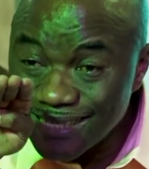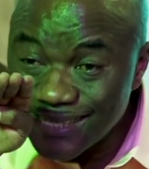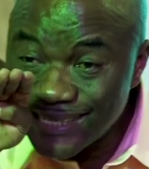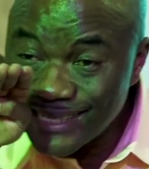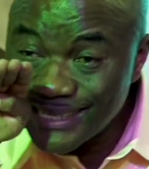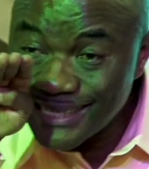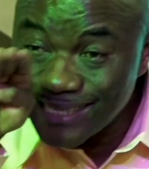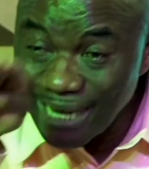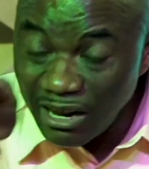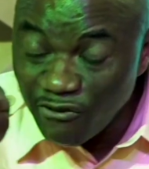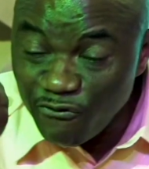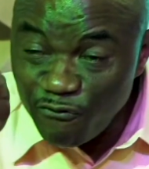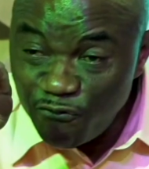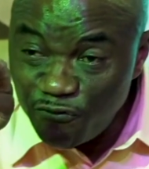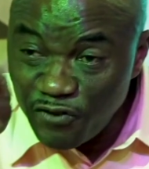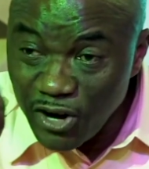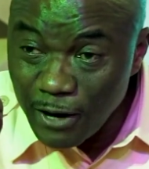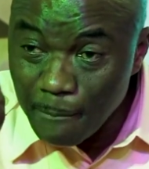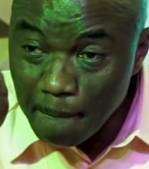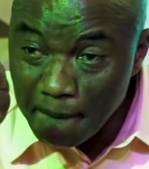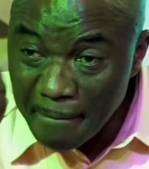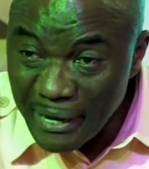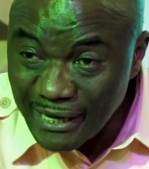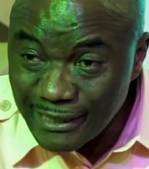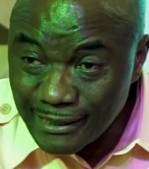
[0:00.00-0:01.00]
there's
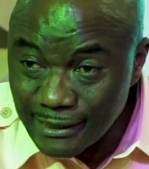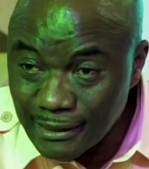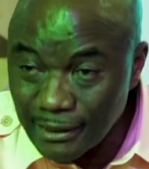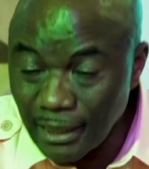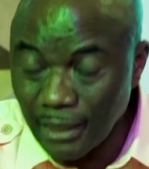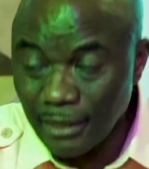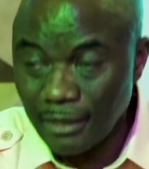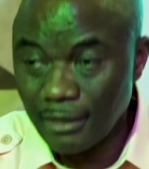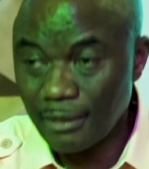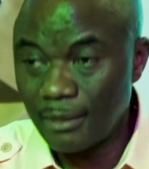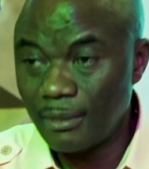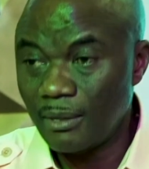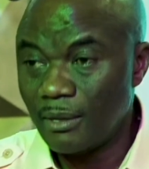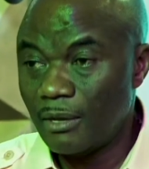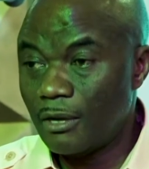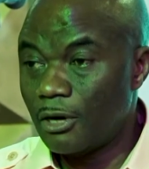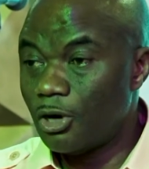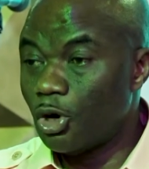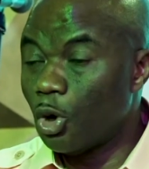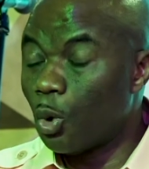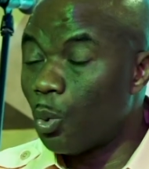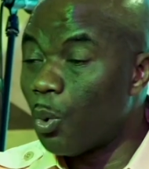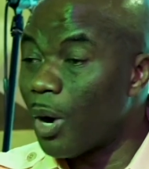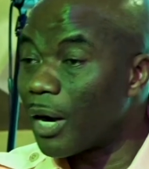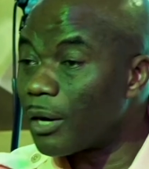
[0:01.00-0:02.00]
something missing
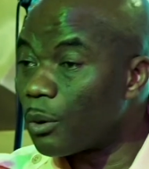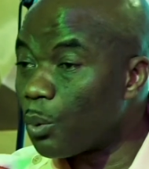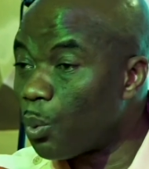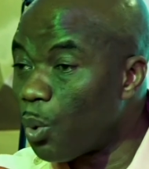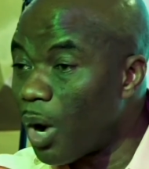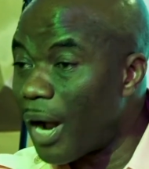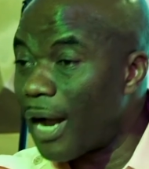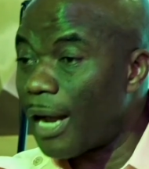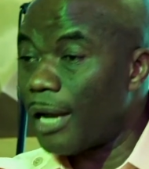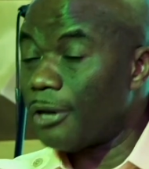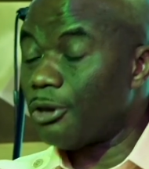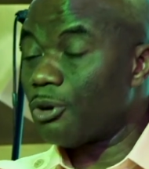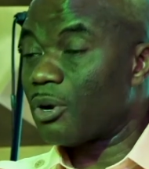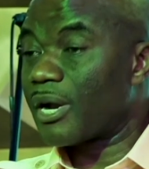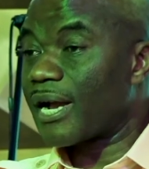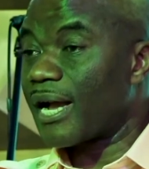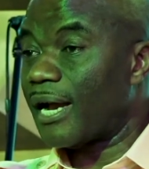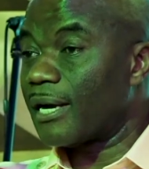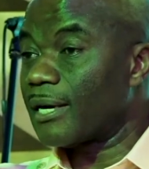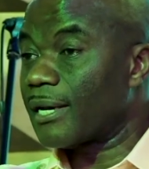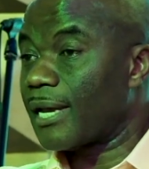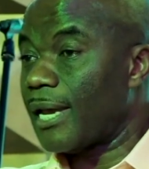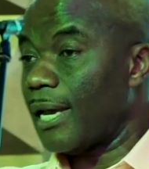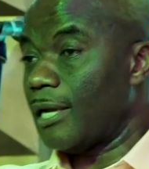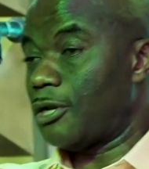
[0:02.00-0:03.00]
no wonder why
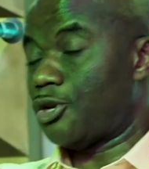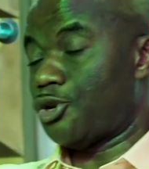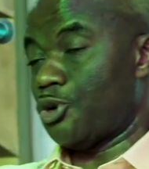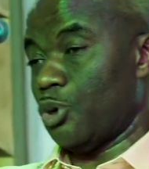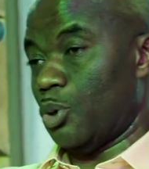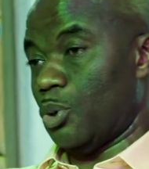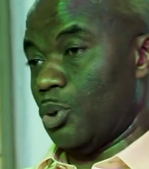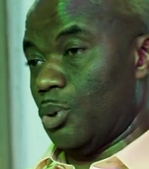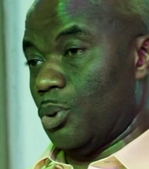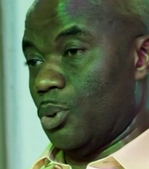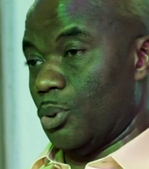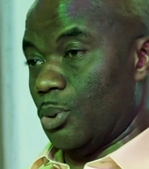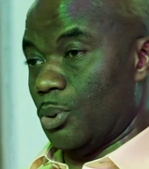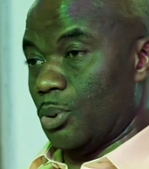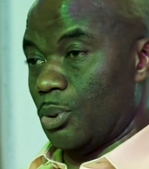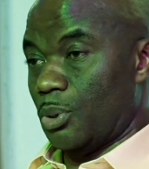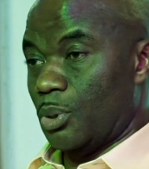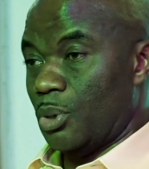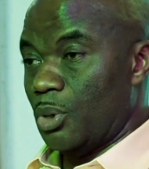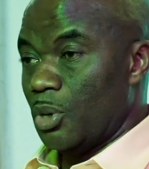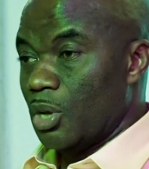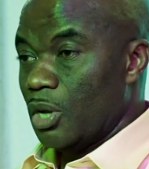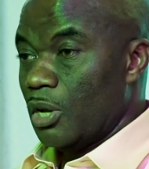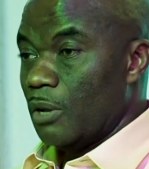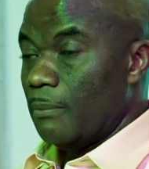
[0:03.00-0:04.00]
you can't get your
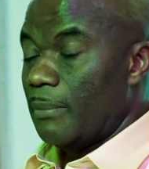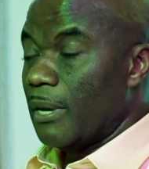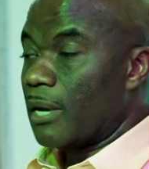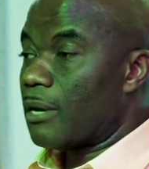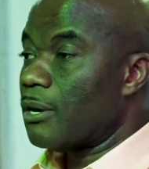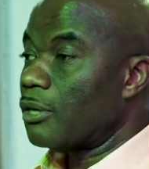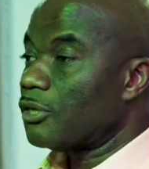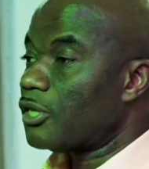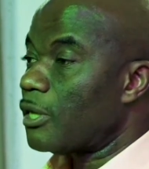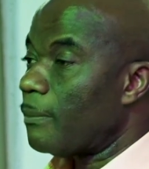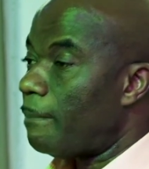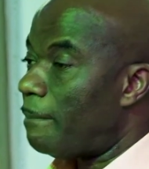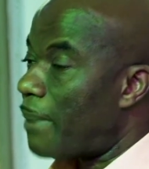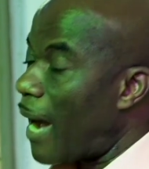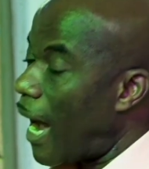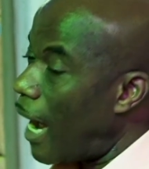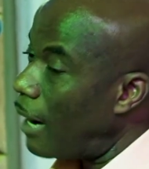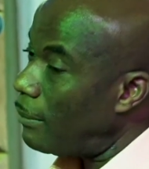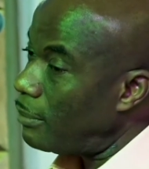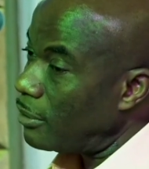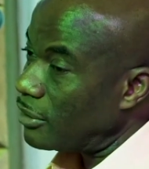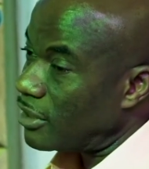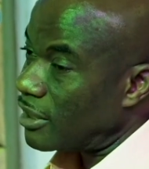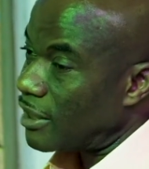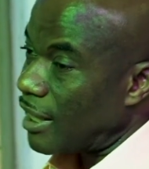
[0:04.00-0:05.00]
own. Because the
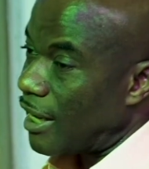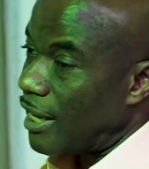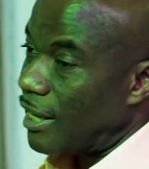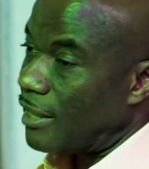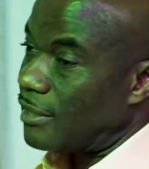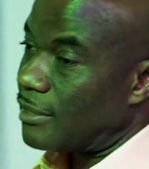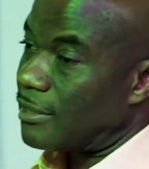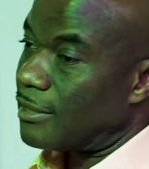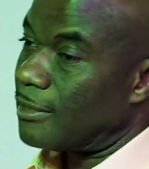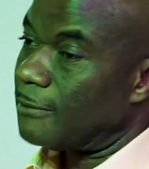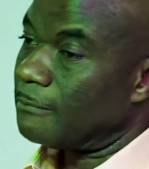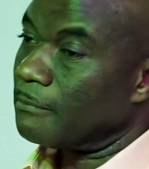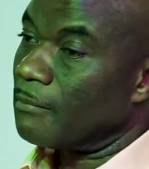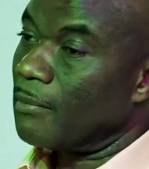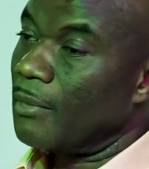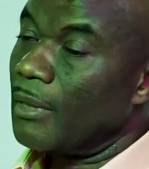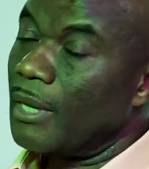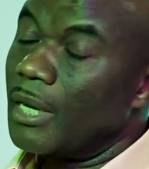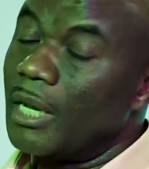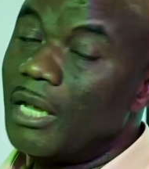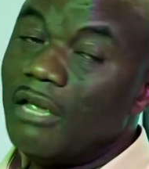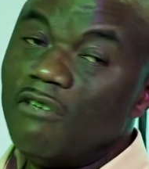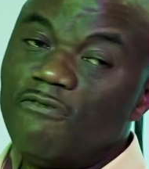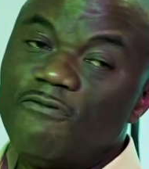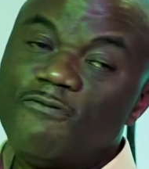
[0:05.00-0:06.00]
Bible says,
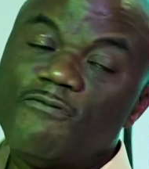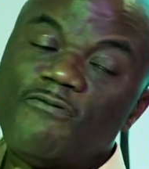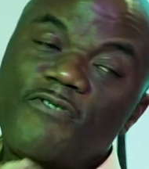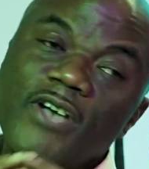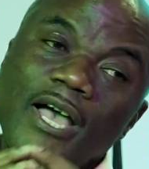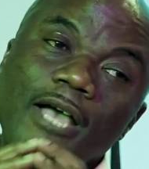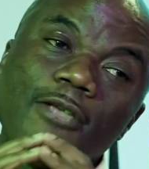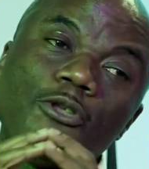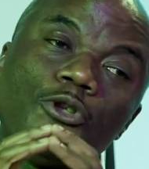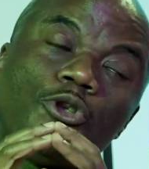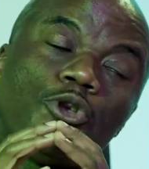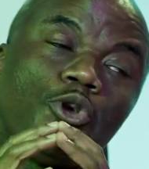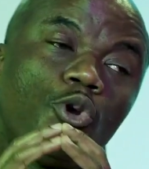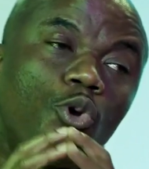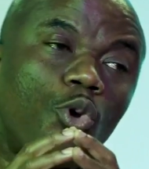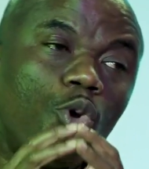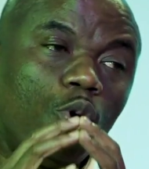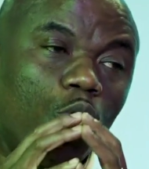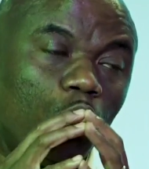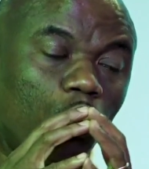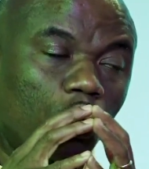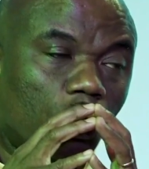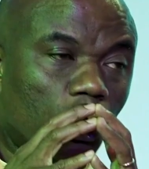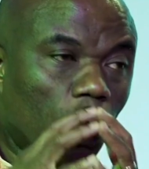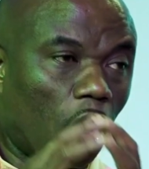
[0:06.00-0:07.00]
if uh,
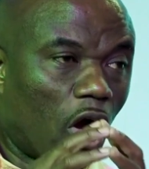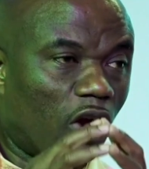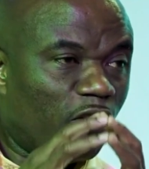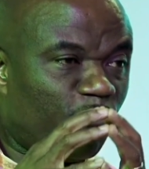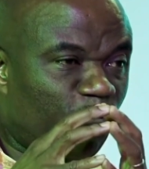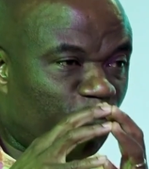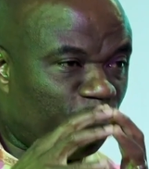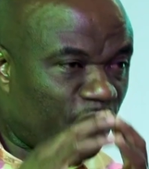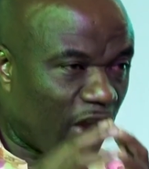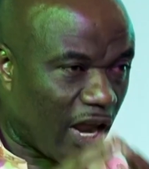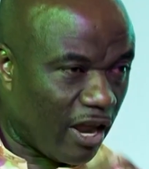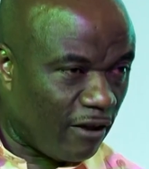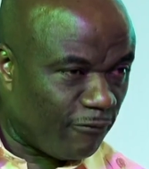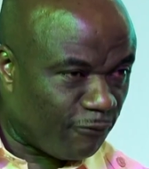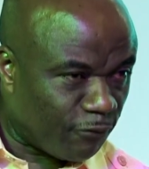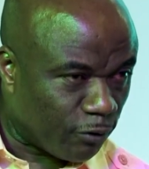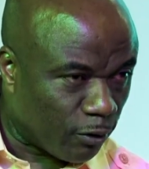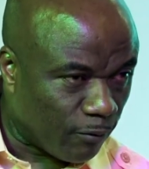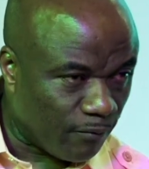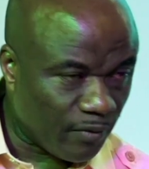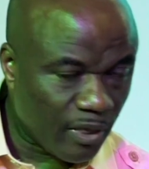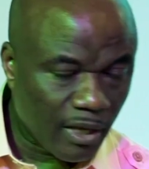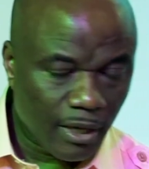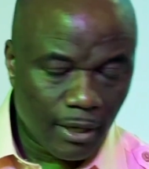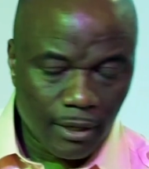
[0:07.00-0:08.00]
you not
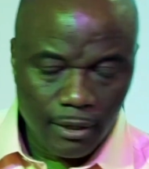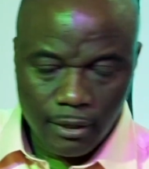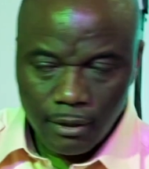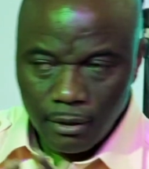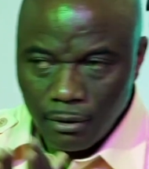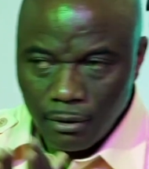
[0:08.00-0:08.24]
faithful